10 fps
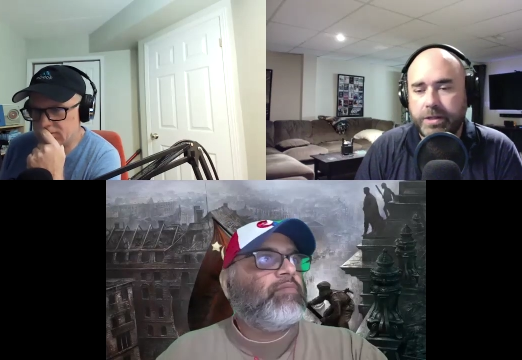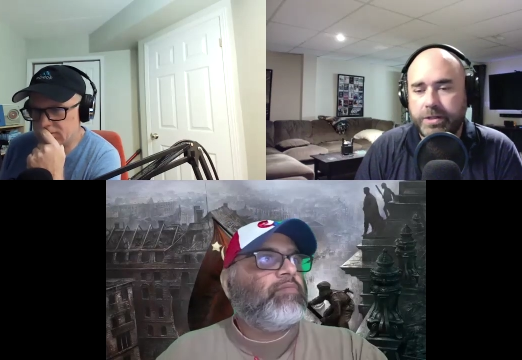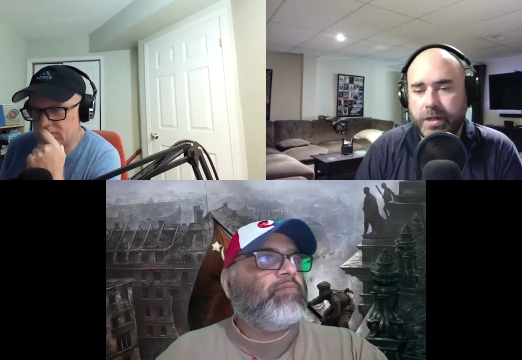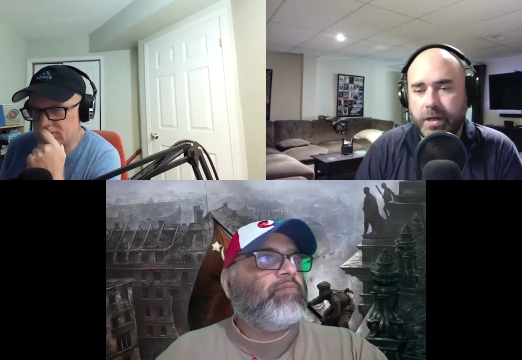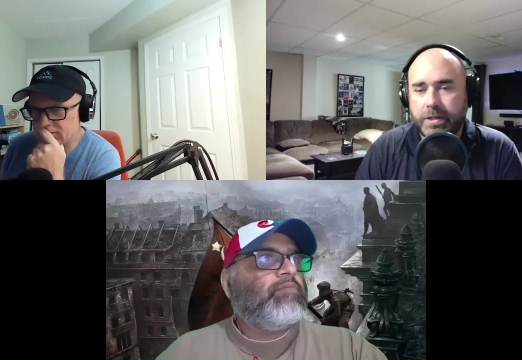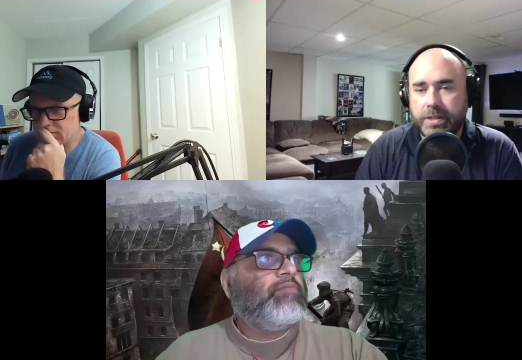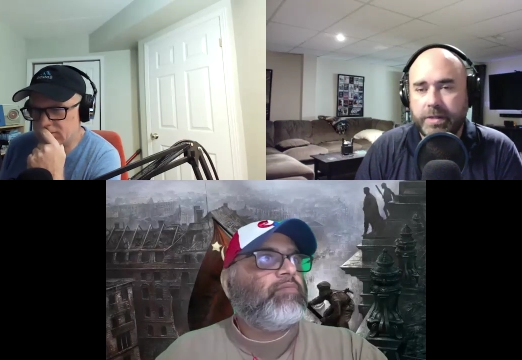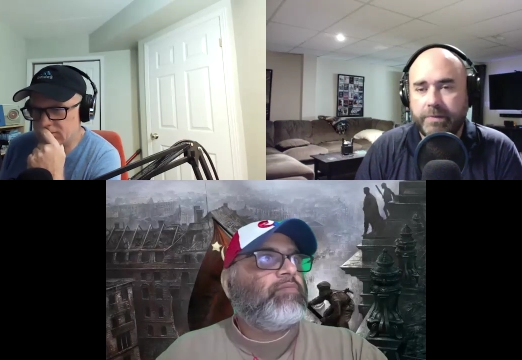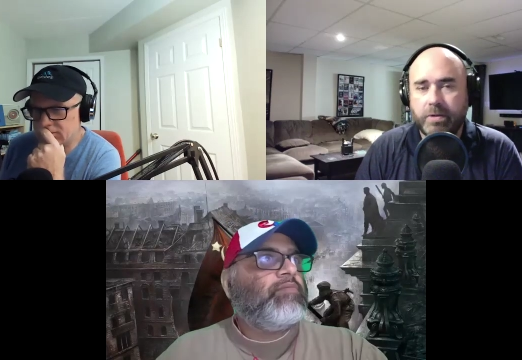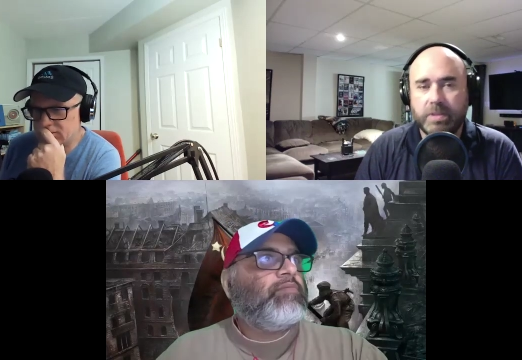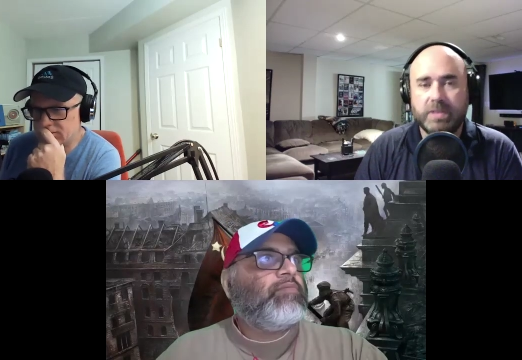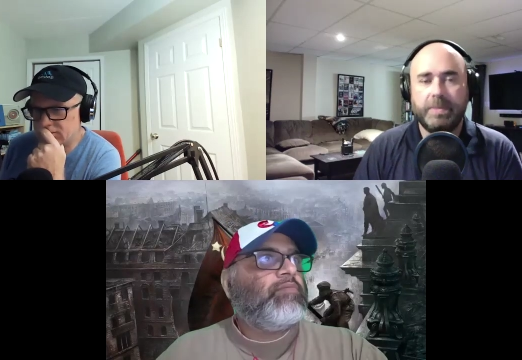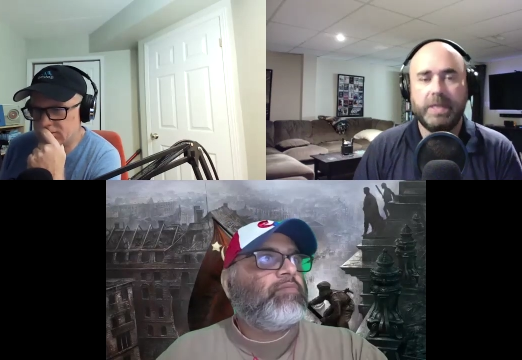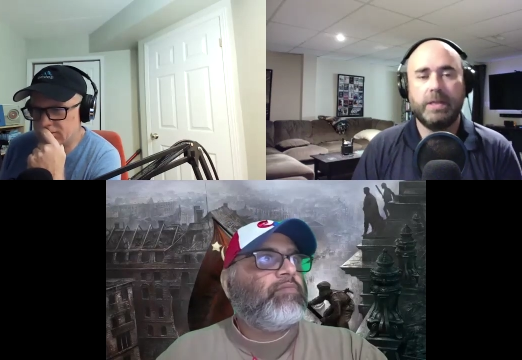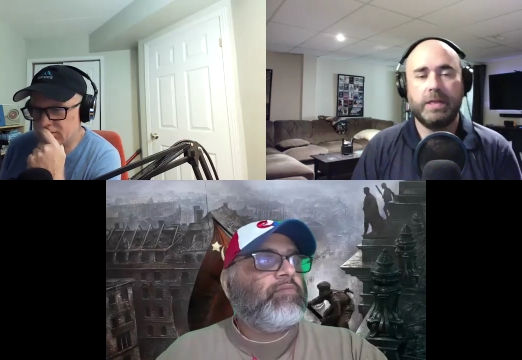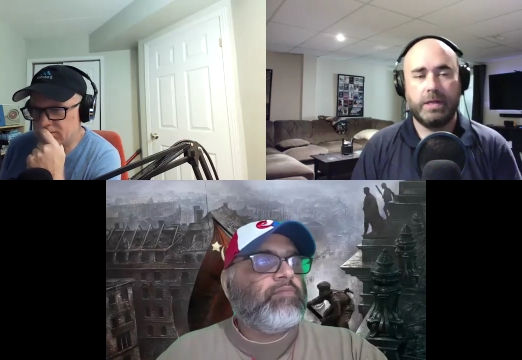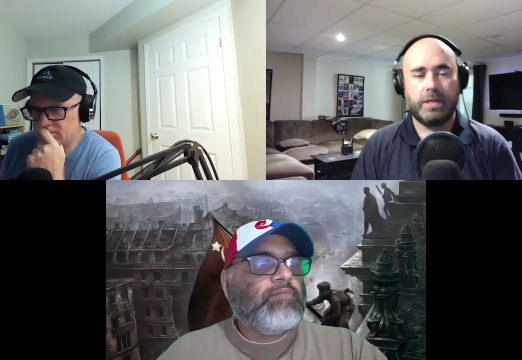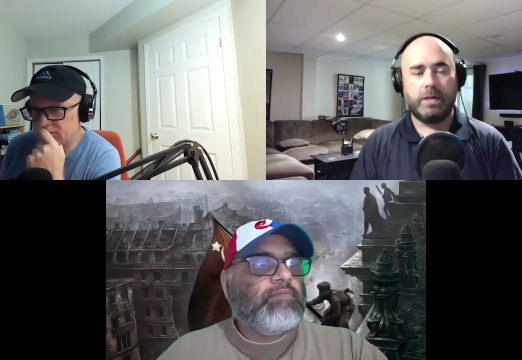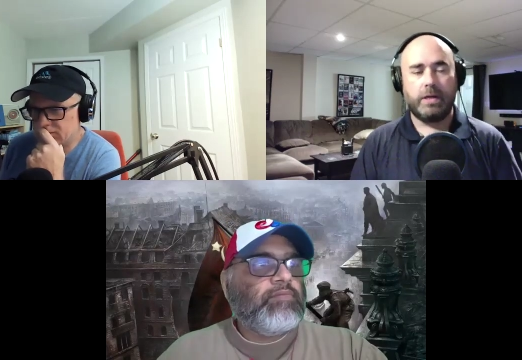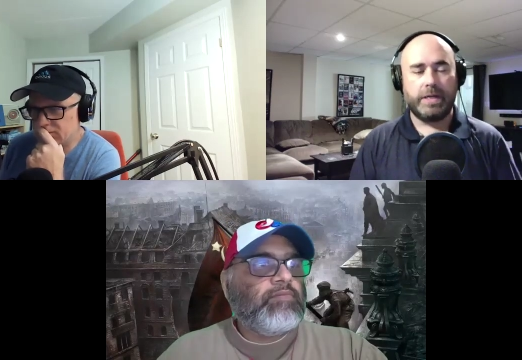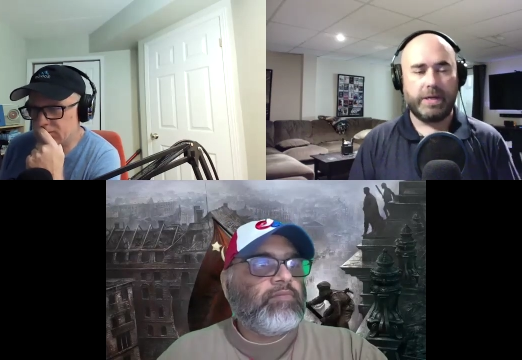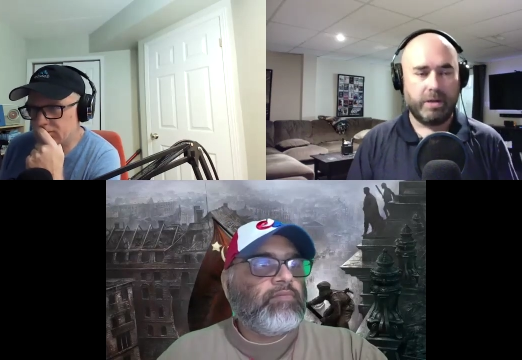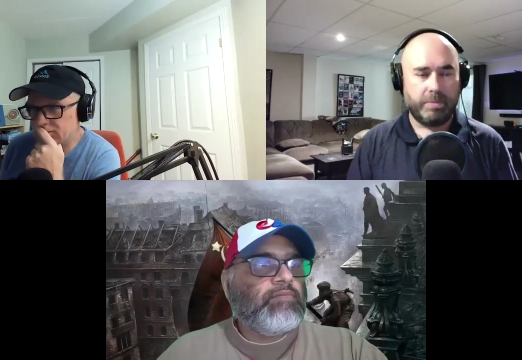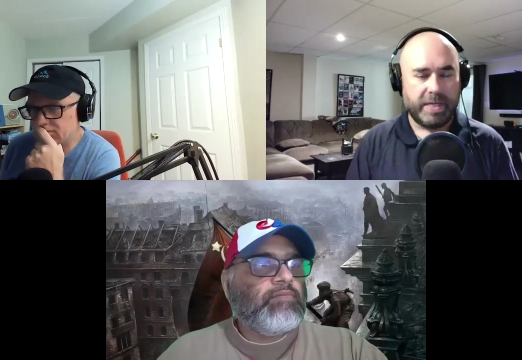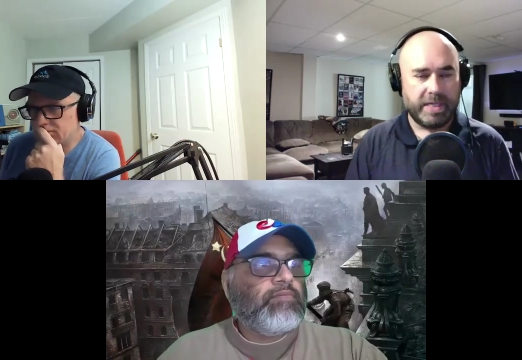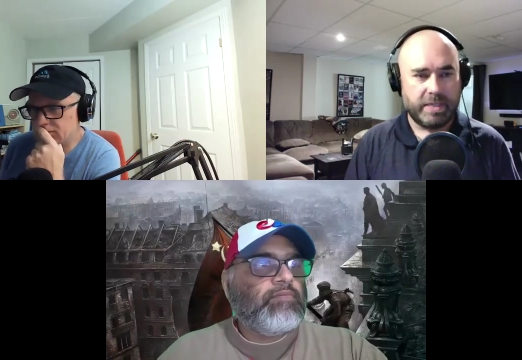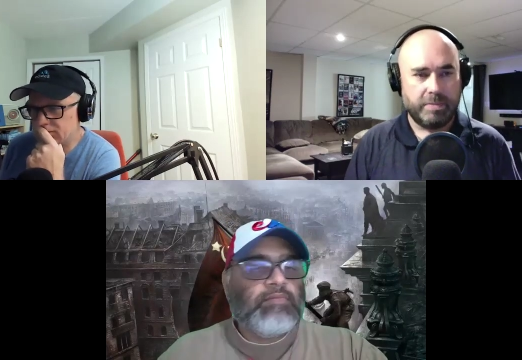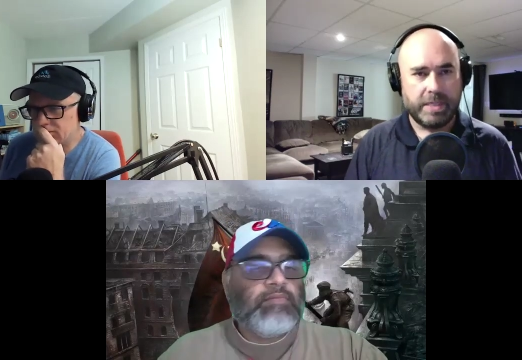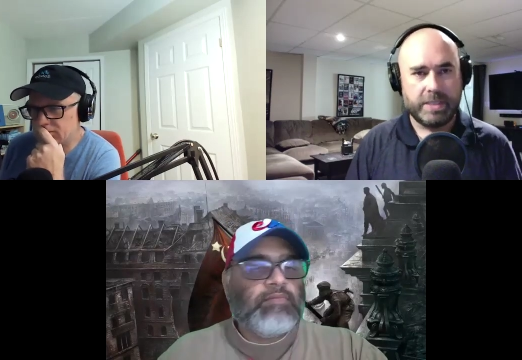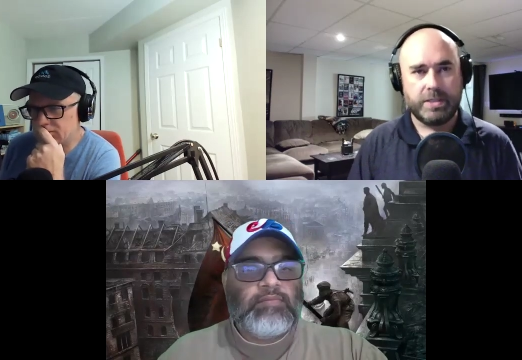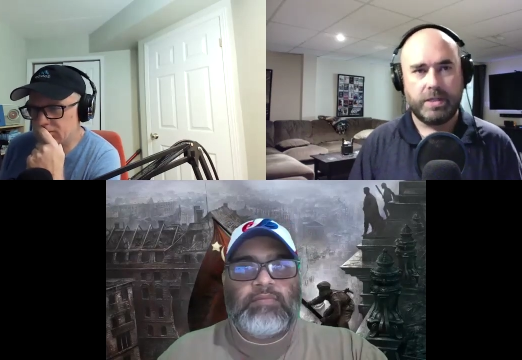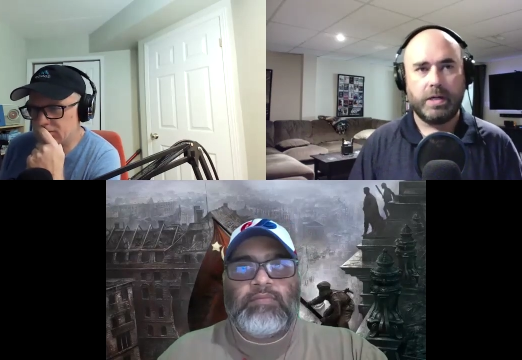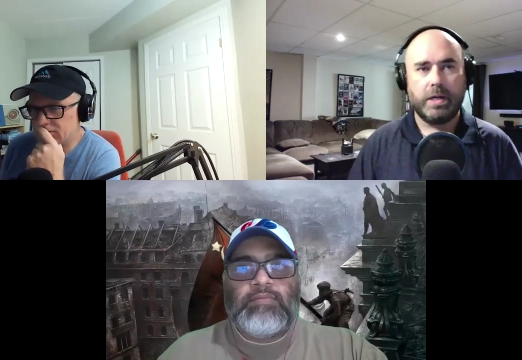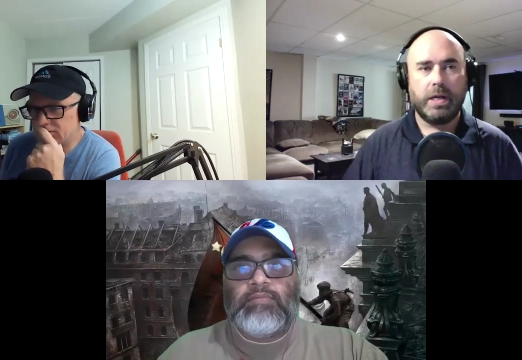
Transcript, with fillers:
Speaker 1: in charge, and of course, the, the Ontario PC minister